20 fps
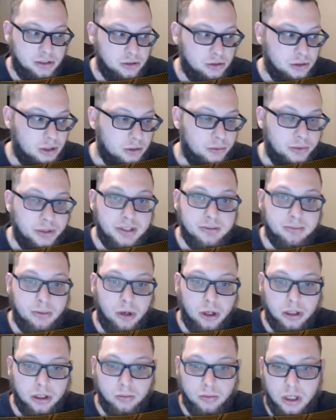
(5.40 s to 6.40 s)
another one of these
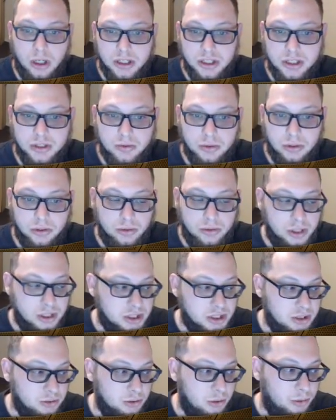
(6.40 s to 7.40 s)
market watches real quick to
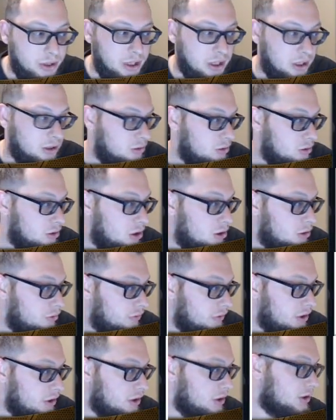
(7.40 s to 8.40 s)
see what we got going on
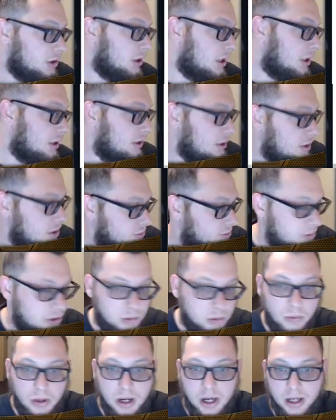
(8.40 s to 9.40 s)
over here lately. It's been a
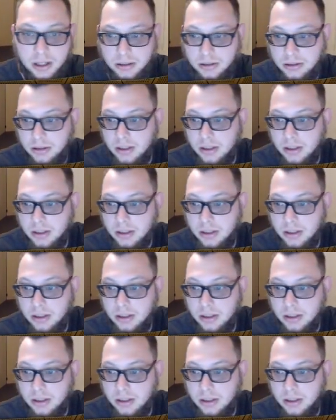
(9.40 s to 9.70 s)
while.